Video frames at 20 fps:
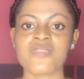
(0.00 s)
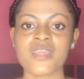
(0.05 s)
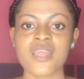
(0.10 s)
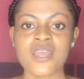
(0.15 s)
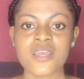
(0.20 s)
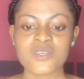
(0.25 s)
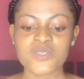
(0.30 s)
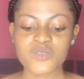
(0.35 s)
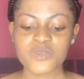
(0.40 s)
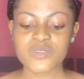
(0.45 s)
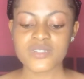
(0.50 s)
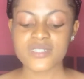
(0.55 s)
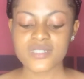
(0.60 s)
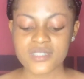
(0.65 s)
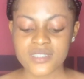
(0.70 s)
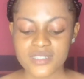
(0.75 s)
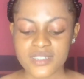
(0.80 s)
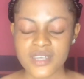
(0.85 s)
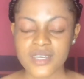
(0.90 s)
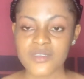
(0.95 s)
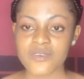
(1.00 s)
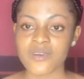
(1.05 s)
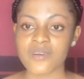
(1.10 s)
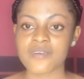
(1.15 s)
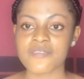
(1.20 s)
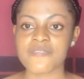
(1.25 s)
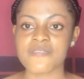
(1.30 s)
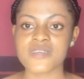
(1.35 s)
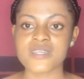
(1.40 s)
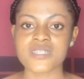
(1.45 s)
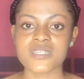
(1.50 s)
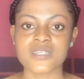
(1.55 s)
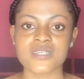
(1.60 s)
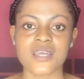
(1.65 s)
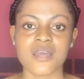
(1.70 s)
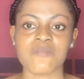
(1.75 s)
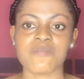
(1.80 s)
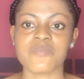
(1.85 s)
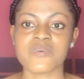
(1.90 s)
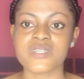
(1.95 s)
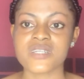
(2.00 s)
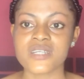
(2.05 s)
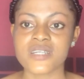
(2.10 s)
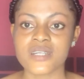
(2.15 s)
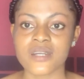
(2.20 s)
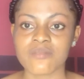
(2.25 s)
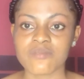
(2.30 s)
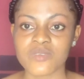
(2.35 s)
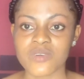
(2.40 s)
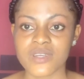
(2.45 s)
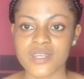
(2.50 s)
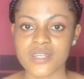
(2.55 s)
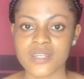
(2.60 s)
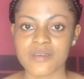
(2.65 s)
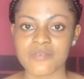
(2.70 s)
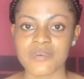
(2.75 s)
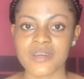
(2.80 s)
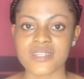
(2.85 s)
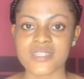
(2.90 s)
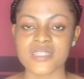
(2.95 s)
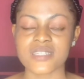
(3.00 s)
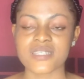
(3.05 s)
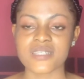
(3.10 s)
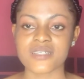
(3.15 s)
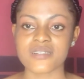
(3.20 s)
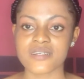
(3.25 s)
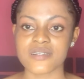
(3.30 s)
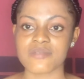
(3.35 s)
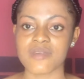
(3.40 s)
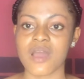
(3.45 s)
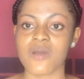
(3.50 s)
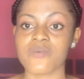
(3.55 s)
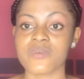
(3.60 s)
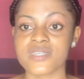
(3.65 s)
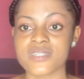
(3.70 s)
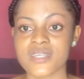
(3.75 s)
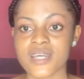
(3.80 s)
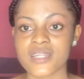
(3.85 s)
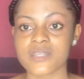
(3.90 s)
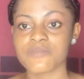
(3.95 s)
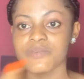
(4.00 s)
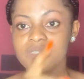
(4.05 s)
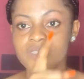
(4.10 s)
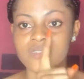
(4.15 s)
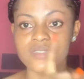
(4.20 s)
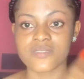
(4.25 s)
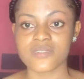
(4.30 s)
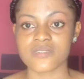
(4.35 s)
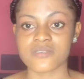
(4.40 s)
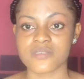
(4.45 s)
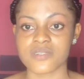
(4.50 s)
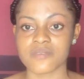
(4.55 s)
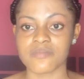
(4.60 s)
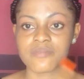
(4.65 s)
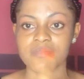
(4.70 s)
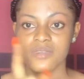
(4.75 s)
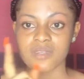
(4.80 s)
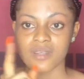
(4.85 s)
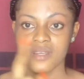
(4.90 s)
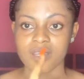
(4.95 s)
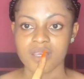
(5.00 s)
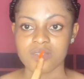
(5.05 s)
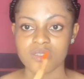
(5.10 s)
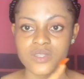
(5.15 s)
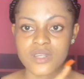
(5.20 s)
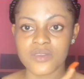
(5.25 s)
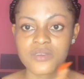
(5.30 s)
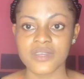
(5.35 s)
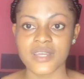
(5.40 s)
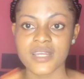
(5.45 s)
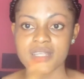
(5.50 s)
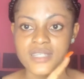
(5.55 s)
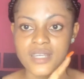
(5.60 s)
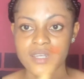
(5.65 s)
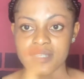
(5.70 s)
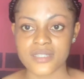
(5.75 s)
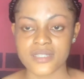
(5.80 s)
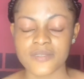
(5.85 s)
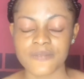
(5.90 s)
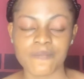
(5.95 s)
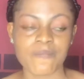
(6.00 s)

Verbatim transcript: so the stay young face and body cream i'm talking about is cream i will insert the picture on the screen here so that you guys can see